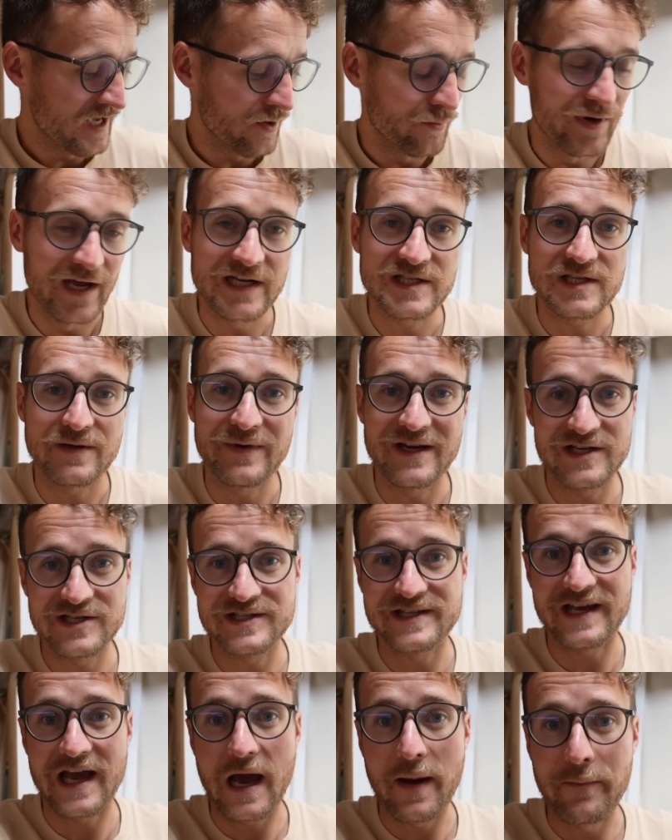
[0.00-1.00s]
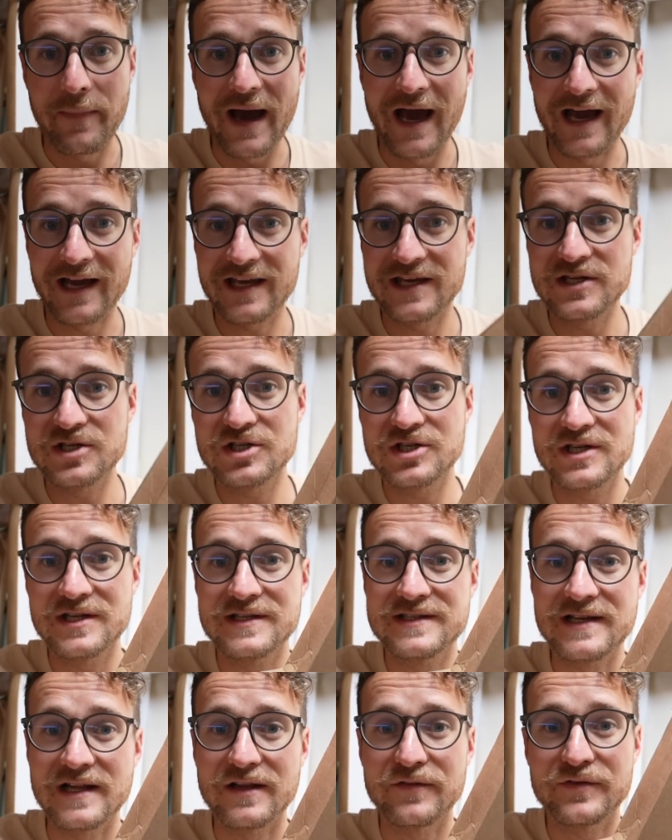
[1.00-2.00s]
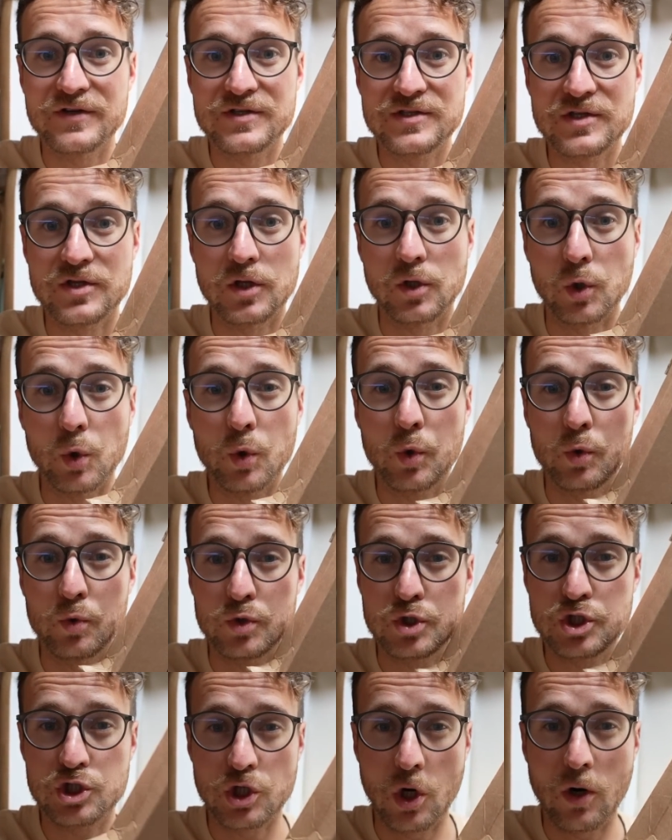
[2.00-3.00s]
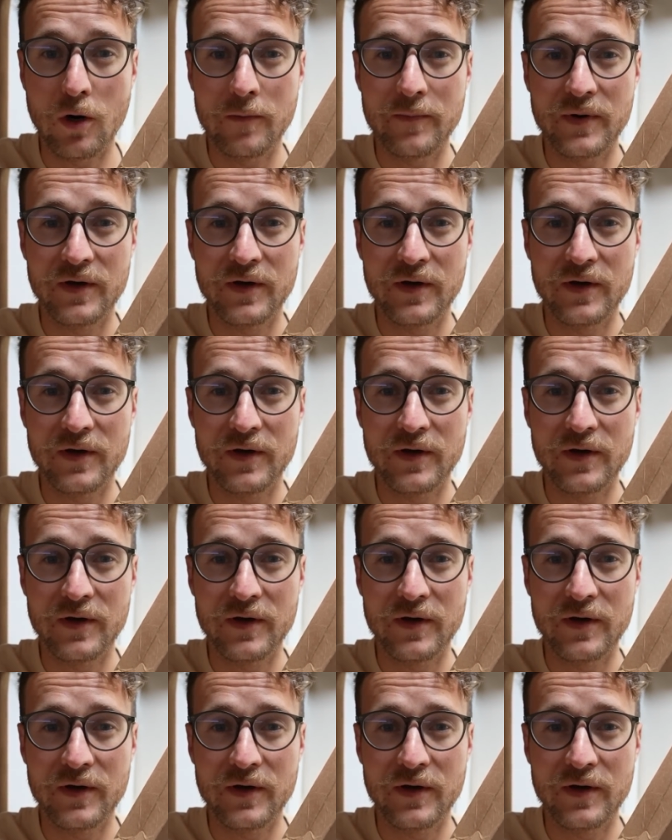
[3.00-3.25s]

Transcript: we actually managed to get a package delivered to the local shop,